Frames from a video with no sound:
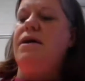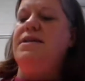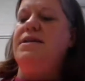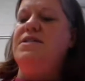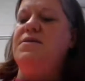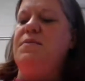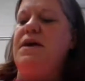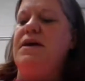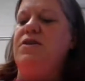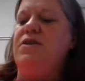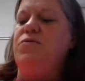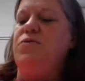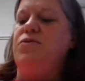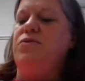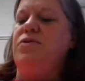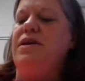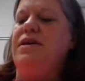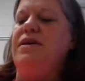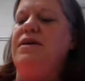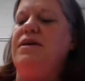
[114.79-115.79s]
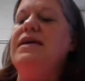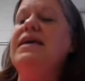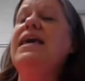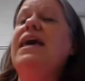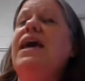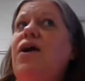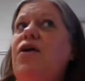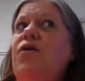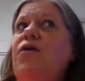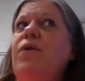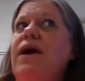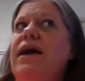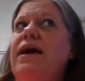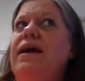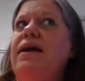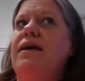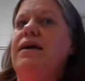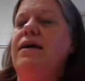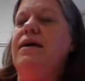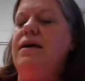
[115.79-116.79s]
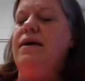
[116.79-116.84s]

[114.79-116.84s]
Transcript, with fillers: He demanded rudely. Caraway.